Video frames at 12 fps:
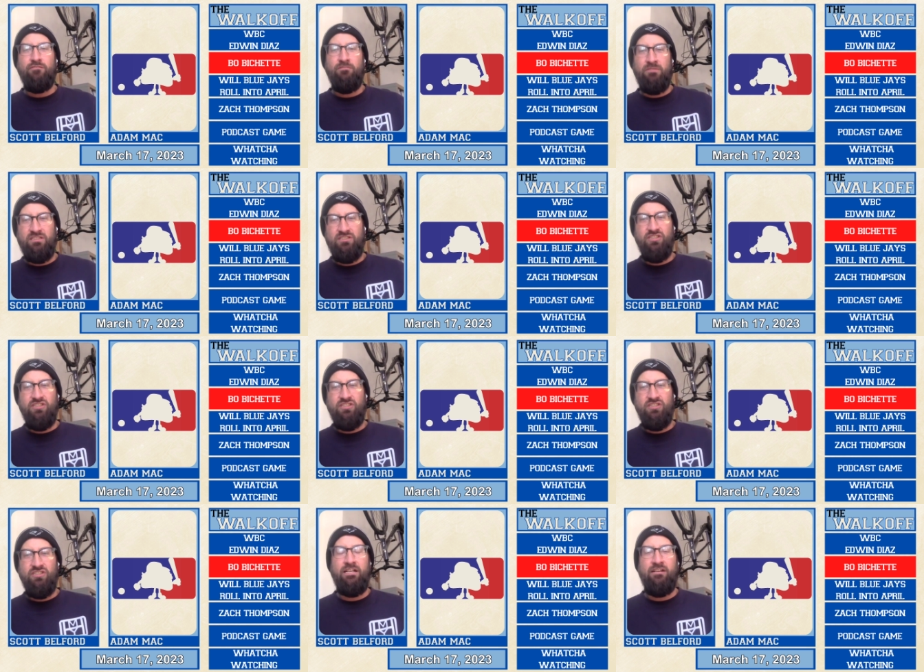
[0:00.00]
from this
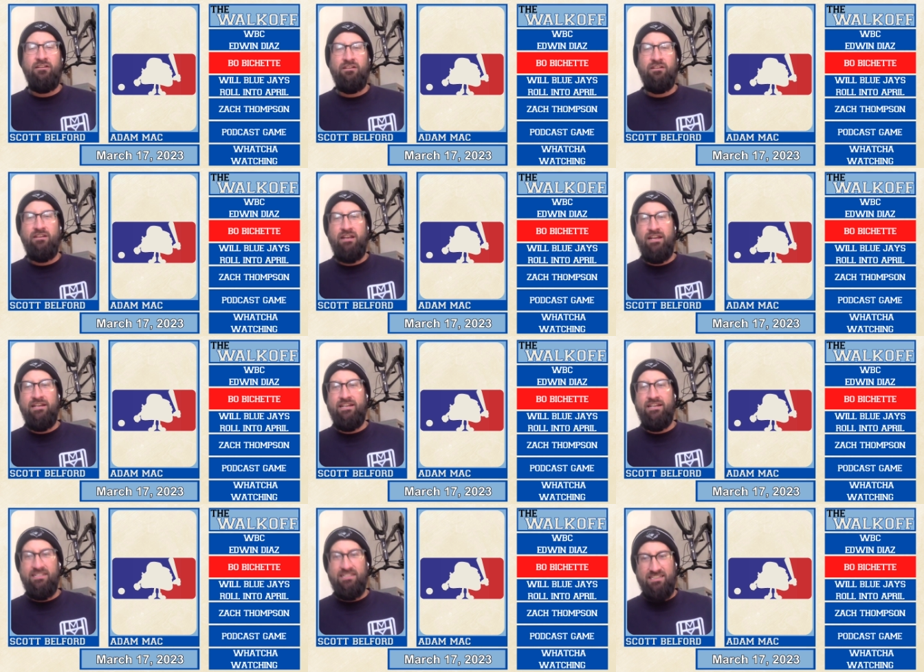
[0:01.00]
young player
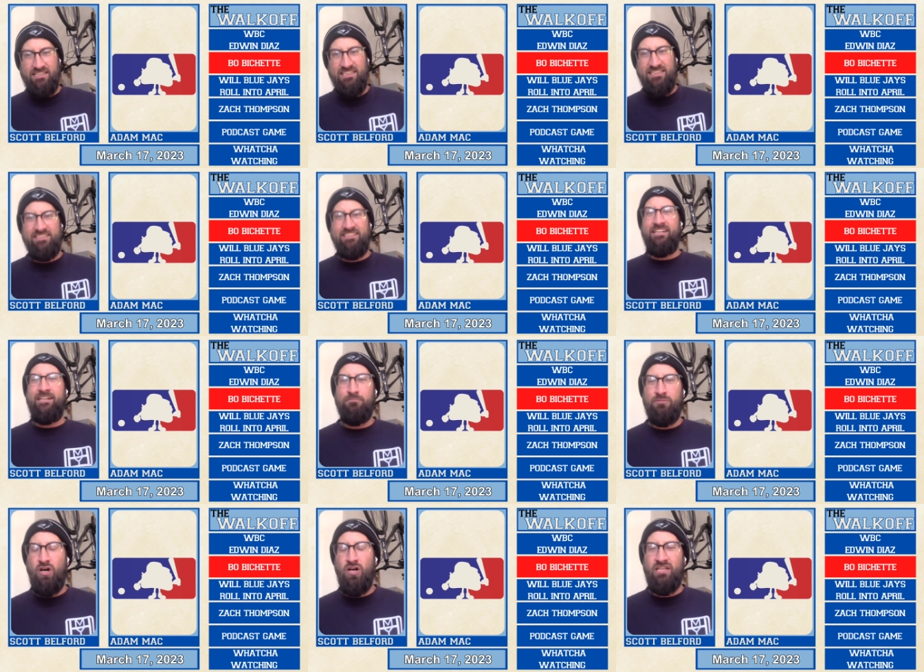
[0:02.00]
and listen to
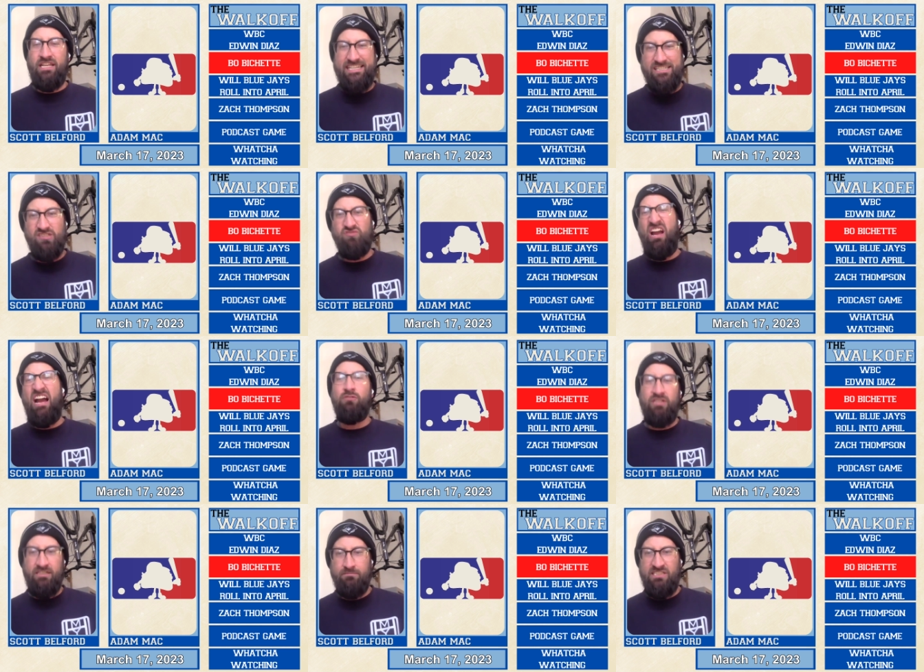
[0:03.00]
him talk like he's
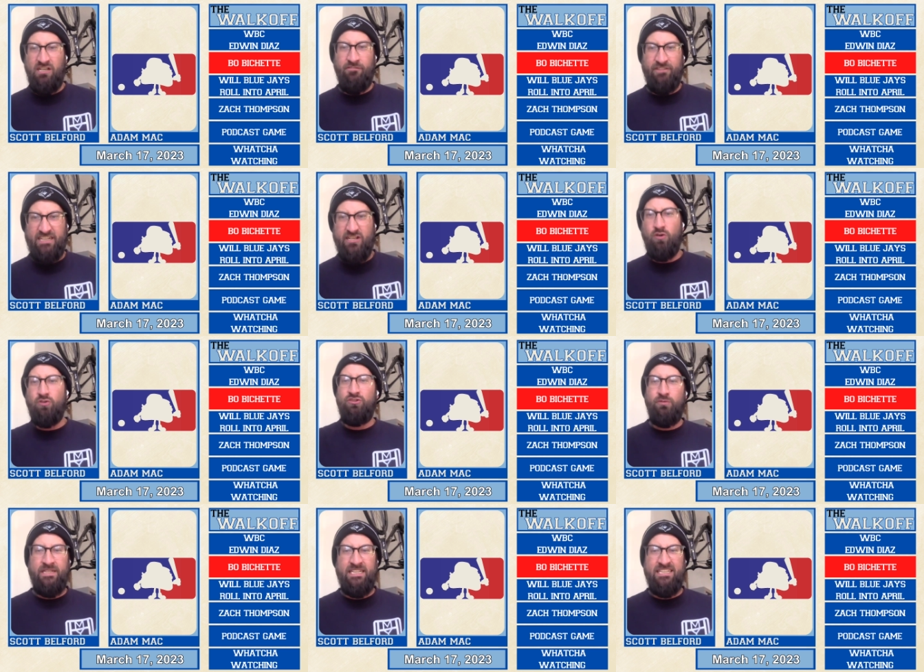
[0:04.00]
found himself and he knows
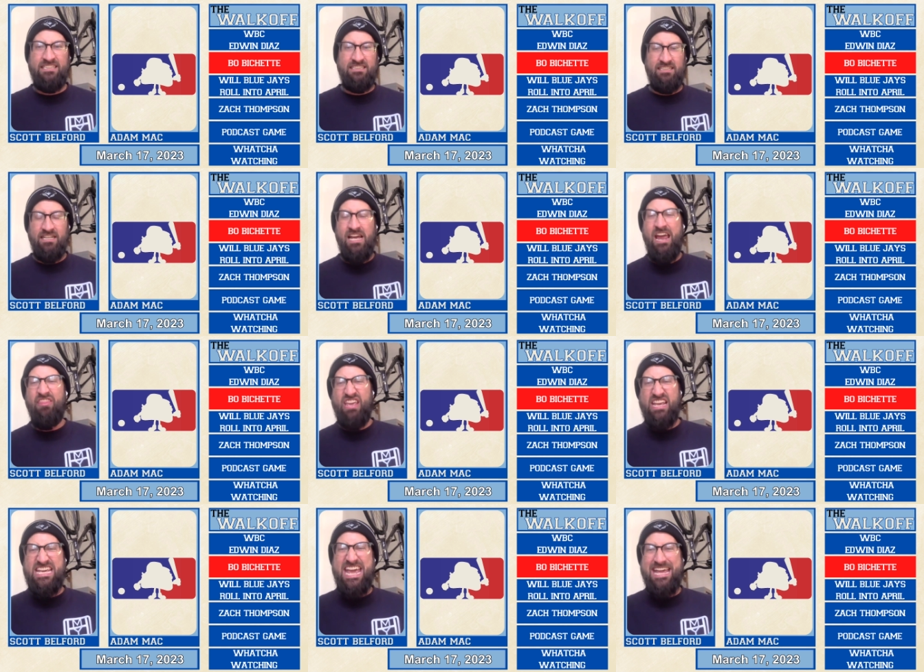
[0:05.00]
who he is and
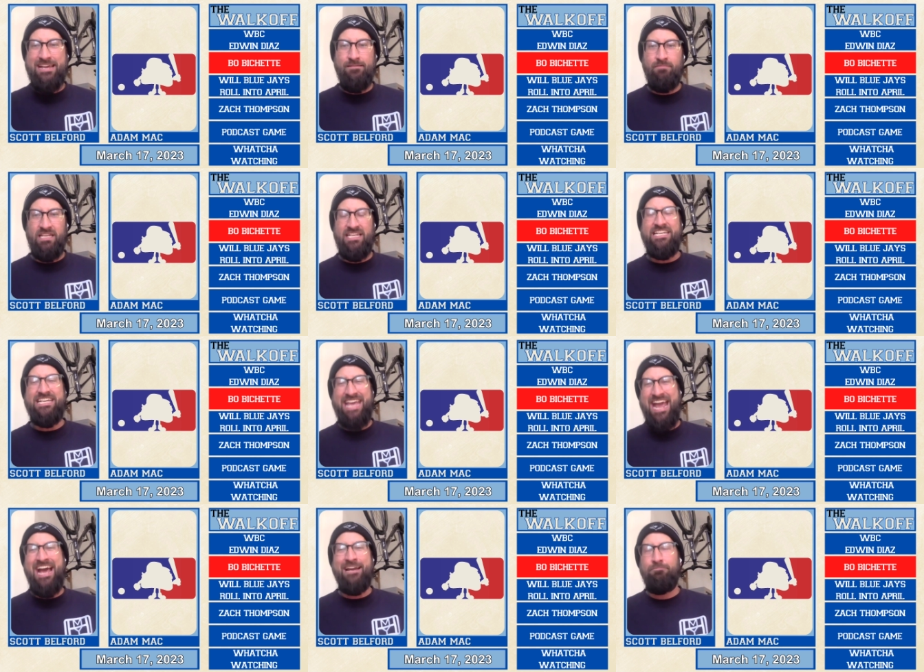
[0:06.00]
the game that he
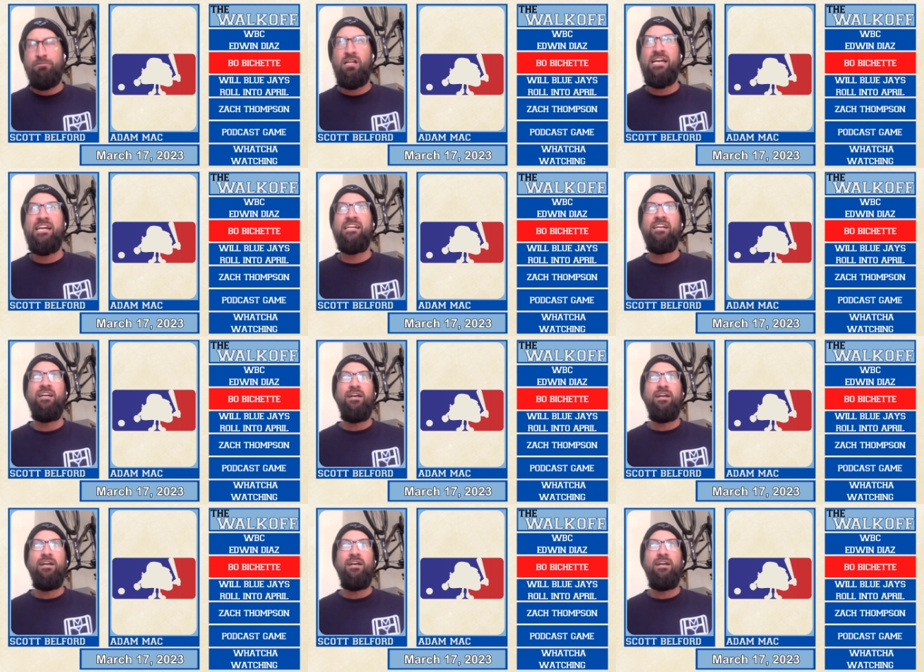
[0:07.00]
can play,